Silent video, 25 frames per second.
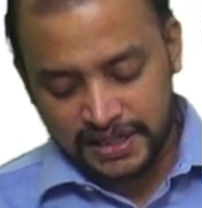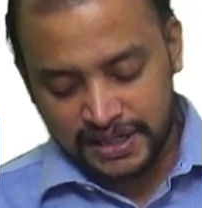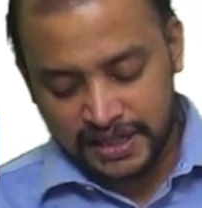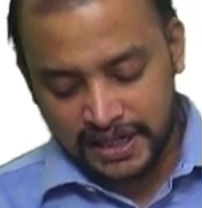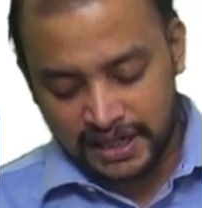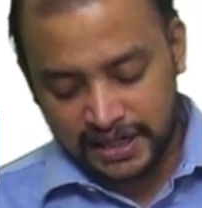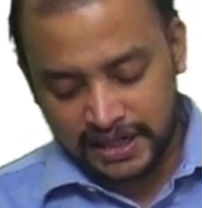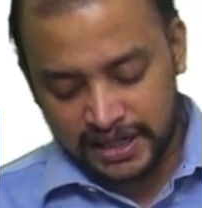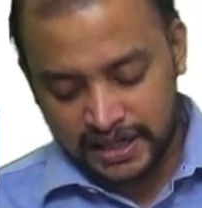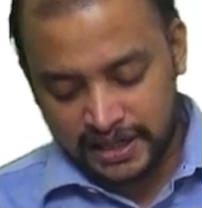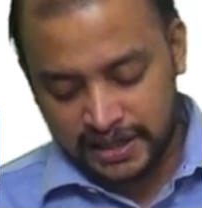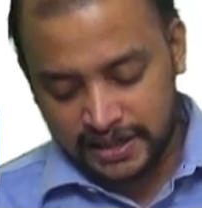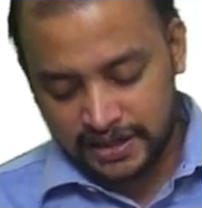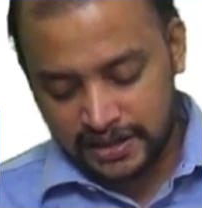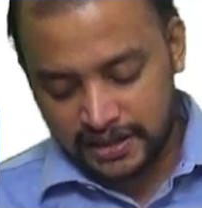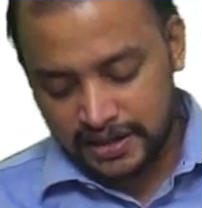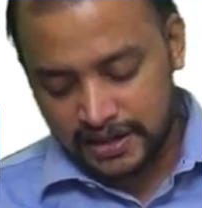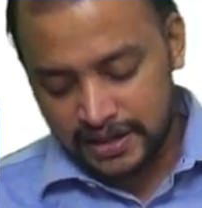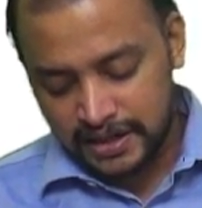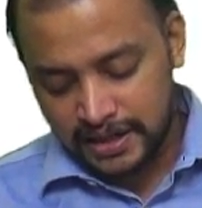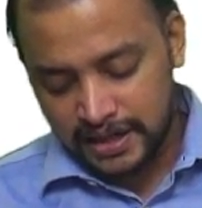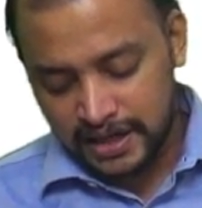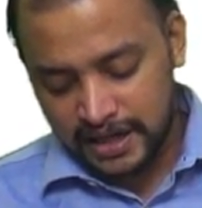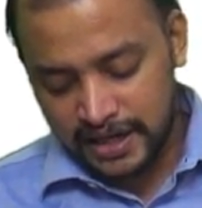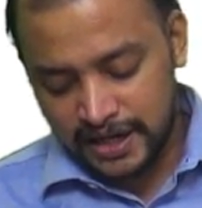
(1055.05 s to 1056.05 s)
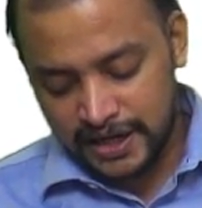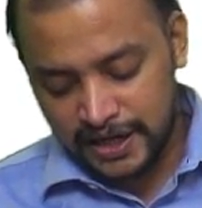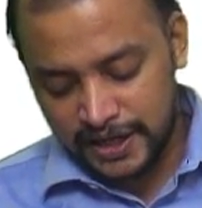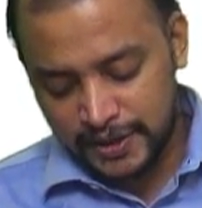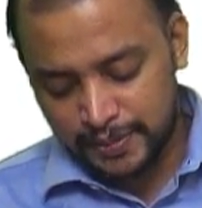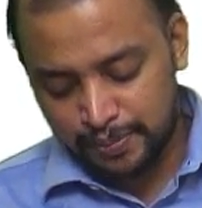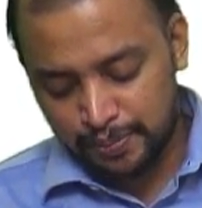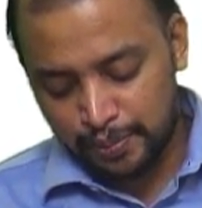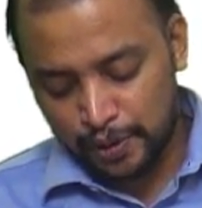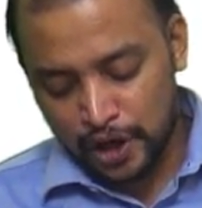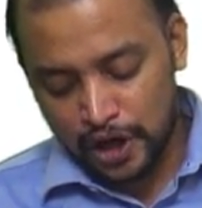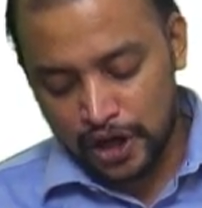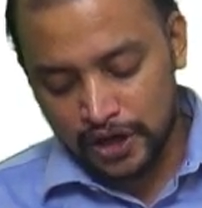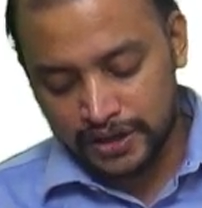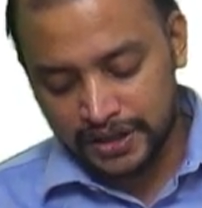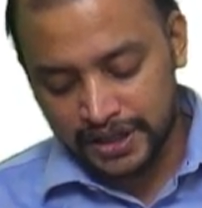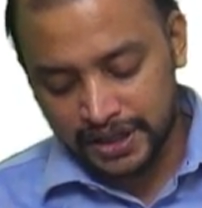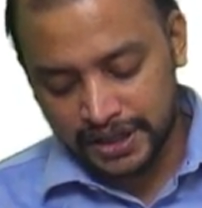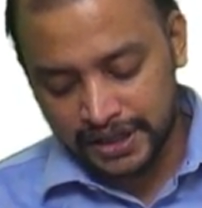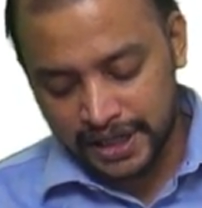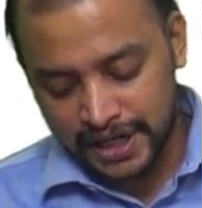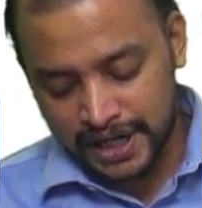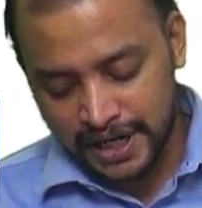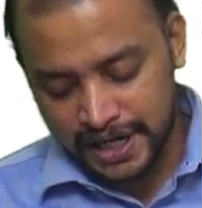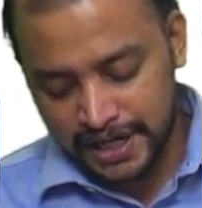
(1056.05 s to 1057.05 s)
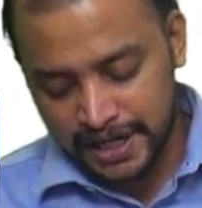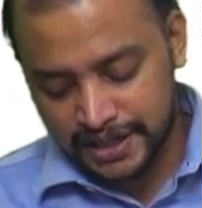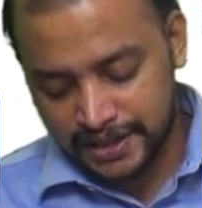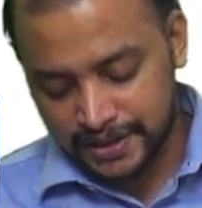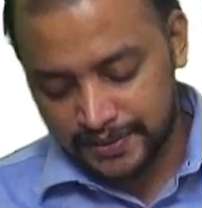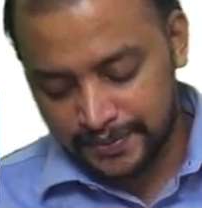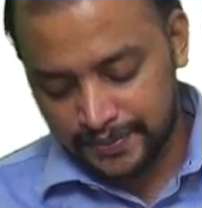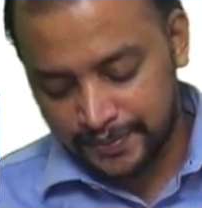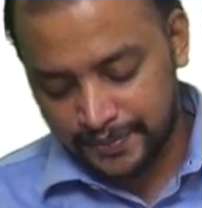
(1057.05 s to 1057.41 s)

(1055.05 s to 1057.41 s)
center is blocked credit